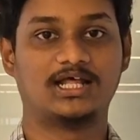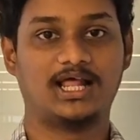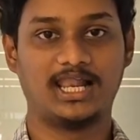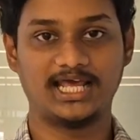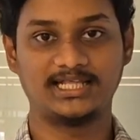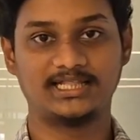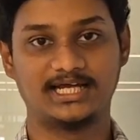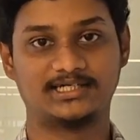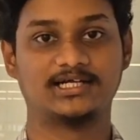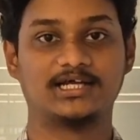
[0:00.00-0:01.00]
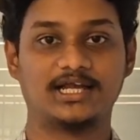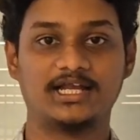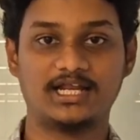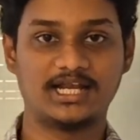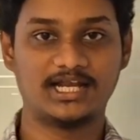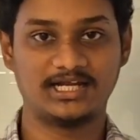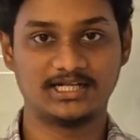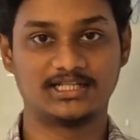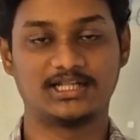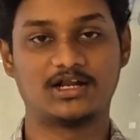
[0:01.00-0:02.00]
Like that, in
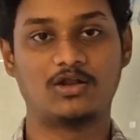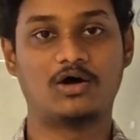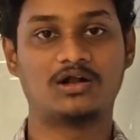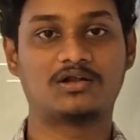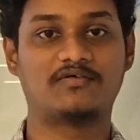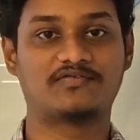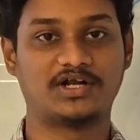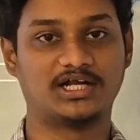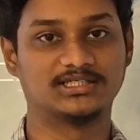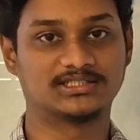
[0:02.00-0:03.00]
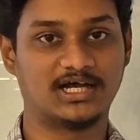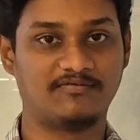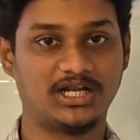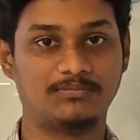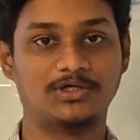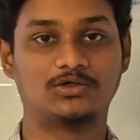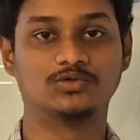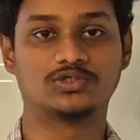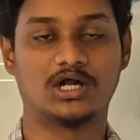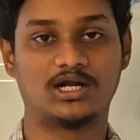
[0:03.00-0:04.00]
n8n, there are a lot of triggers available
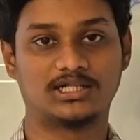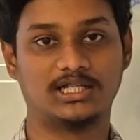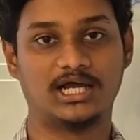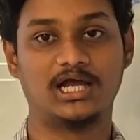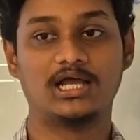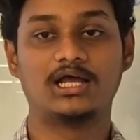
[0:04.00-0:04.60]
to start the